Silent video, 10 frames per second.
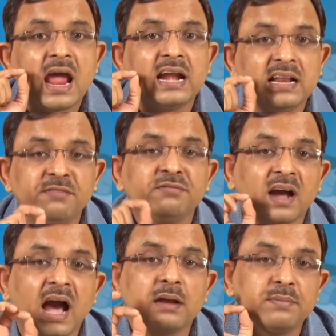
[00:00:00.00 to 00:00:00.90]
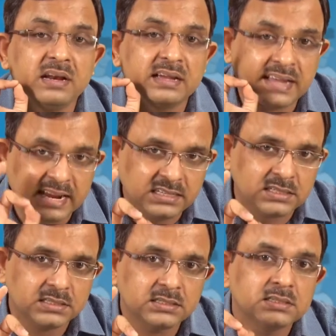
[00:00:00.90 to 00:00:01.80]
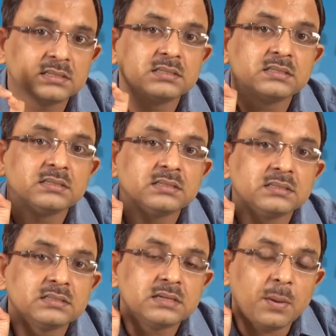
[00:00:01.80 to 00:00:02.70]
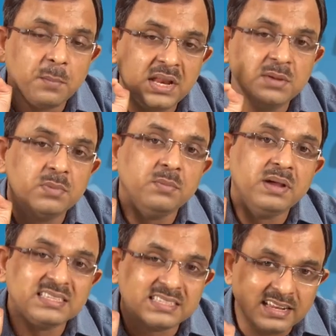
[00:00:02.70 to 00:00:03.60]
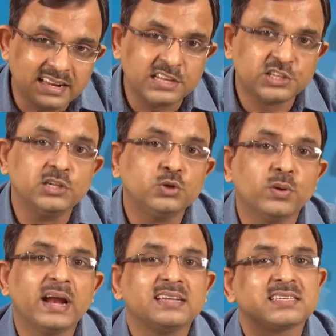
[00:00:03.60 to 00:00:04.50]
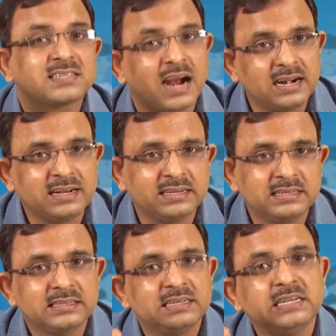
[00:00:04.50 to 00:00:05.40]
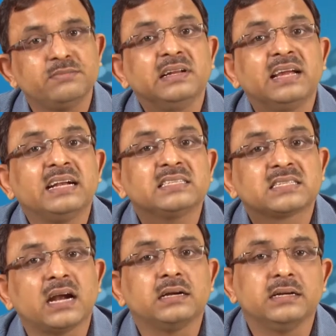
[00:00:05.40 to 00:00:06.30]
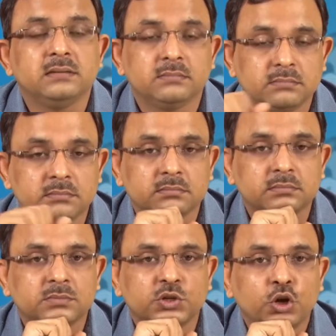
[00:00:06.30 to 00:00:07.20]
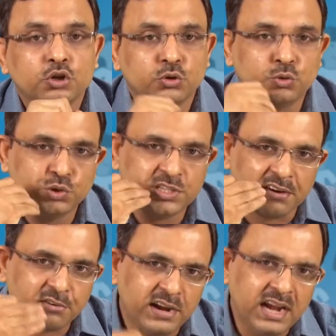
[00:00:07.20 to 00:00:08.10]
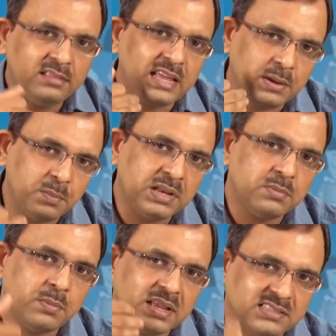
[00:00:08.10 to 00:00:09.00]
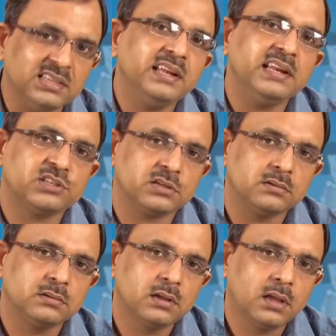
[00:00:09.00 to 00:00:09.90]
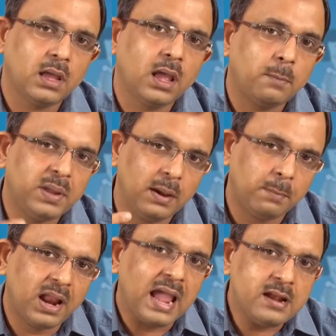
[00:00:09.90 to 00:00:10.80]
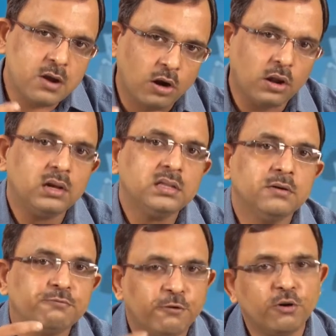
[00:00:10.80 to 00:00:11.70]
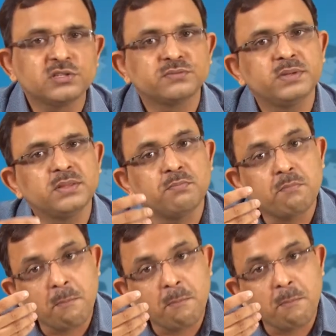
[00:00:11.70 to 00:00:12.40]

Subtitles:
And if car will get minimum acceleration to get started, it will get started. So to generate that minimum acceleration, we apply not only the force with